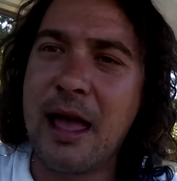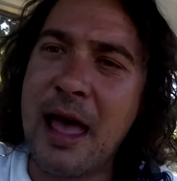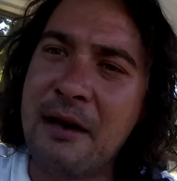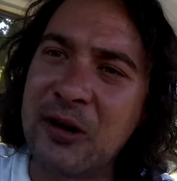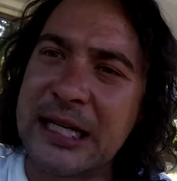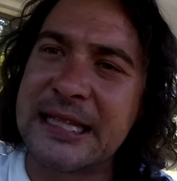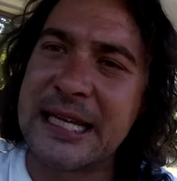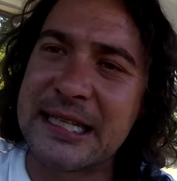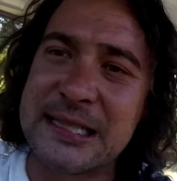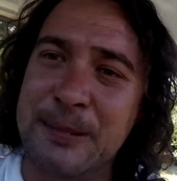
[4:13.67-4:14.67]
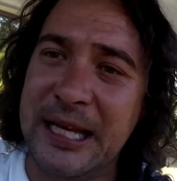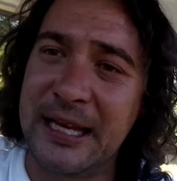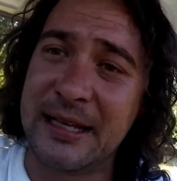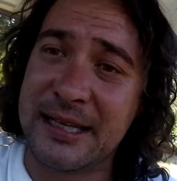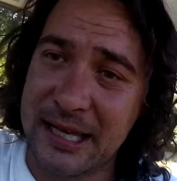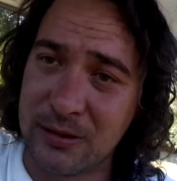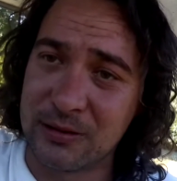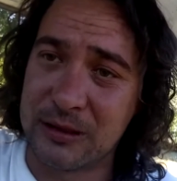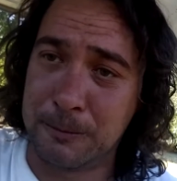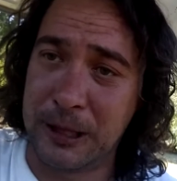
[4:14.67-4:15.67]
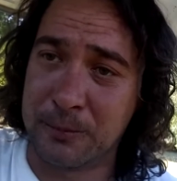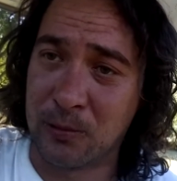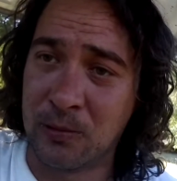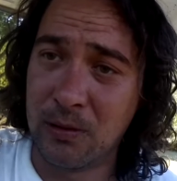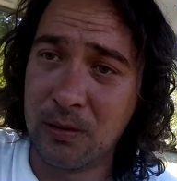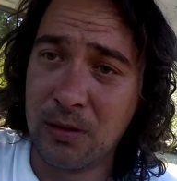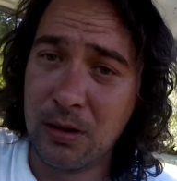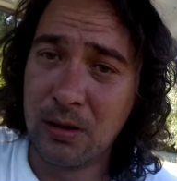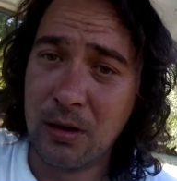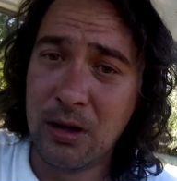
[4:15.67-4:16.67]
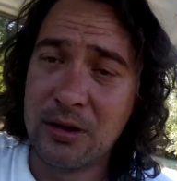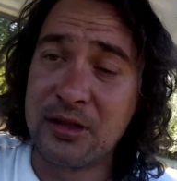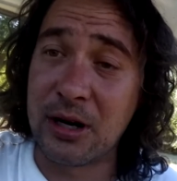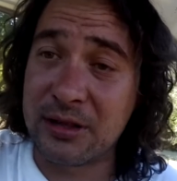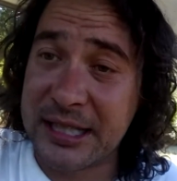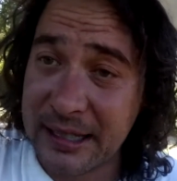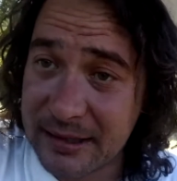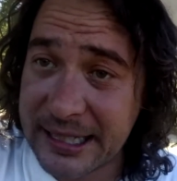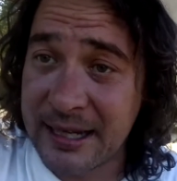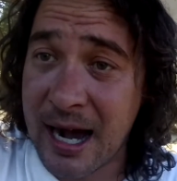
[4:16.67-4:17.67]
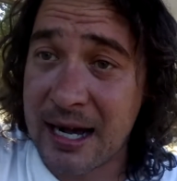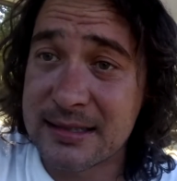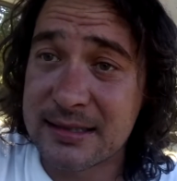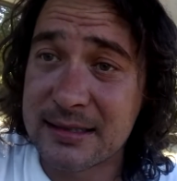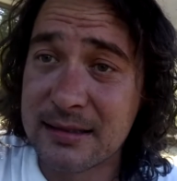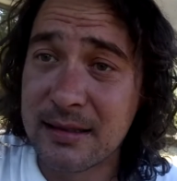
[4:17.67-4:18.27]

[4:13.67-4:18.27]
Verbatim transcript: Everything is being killed, people. They're killing us.